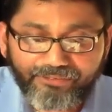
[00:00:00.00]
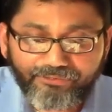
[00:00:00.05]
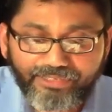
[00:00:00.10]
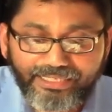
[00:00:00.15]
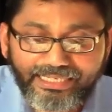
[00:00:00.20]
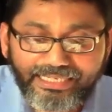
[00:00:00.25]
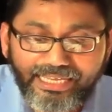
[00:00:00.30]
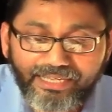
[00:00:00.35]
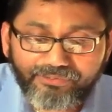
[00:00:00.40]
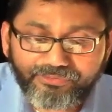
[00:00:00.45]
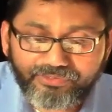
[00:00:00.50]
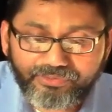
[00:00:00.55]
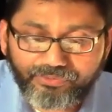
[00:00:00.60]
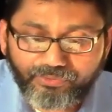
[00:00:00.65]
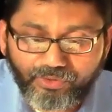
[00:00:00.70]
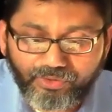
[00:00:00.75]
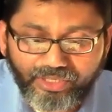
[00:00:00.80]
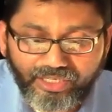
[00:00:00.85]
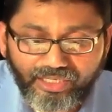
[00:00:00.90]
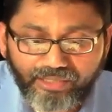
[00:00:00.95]
and we
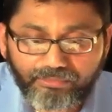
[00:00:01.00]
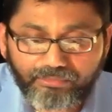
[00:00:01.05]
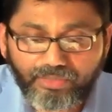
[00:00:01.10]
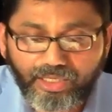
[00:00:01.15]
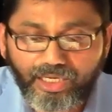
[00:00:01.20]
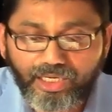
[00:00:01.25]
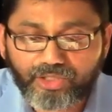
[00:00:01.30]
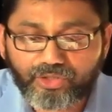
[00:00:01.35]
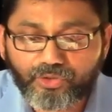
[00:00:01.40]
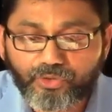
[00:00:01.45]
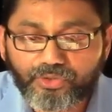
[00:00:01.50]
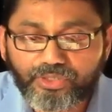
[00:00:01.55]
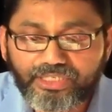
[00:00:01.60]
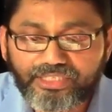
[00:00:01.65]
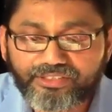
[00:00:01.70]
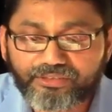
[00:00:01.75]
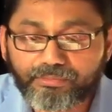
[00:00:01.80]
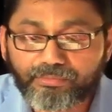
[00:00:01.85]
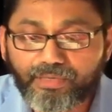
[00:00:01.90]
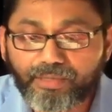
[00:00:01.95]
left for him a
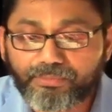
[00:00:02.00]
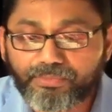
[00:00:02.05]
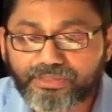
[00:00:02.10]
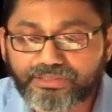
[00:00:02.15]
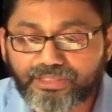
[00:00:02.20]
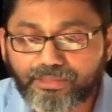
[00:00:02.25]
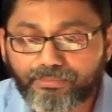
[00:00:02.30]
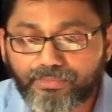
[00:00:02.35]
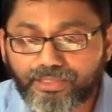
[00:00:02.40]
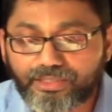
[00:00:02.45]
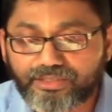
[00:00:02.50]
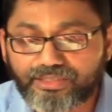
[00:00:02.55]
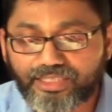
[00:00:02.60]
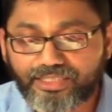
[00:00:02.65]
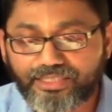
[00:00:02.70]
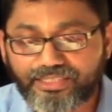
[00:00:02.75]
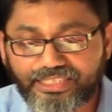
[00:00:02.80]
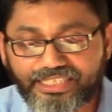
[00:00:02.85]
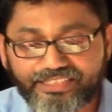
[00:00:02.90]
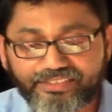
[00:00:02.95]
goodly remembrance among